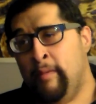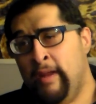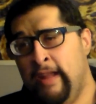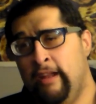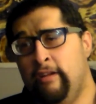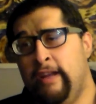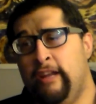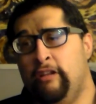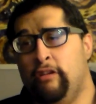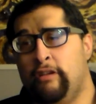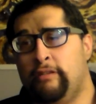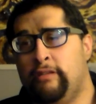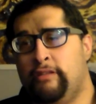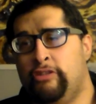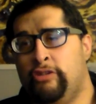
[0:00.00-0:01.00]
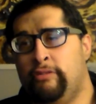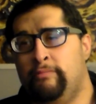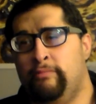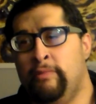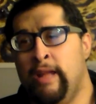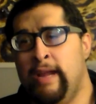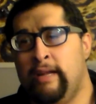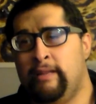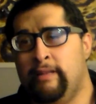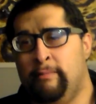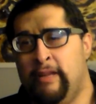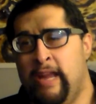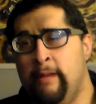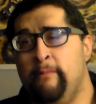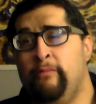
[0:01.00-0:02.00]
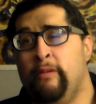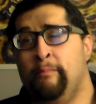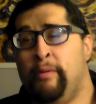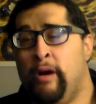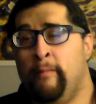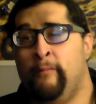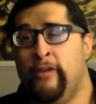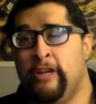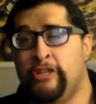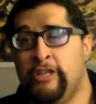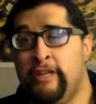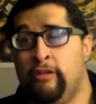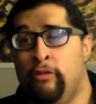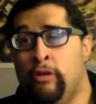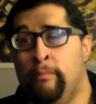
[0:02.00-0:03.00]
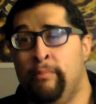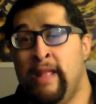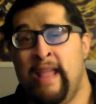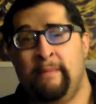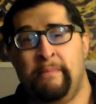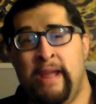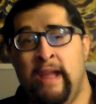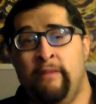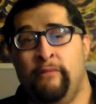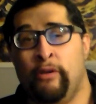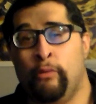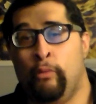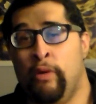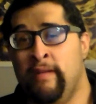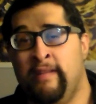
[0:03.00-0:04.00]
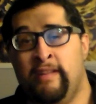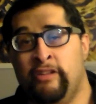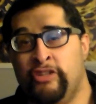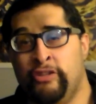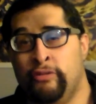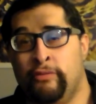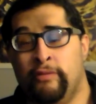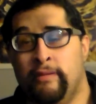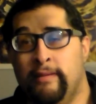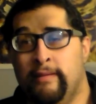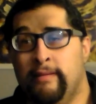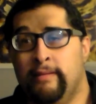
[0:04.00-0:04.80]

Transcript: But either he looked like the Gimp from Pulp Fiction or Black Panther, one of the two.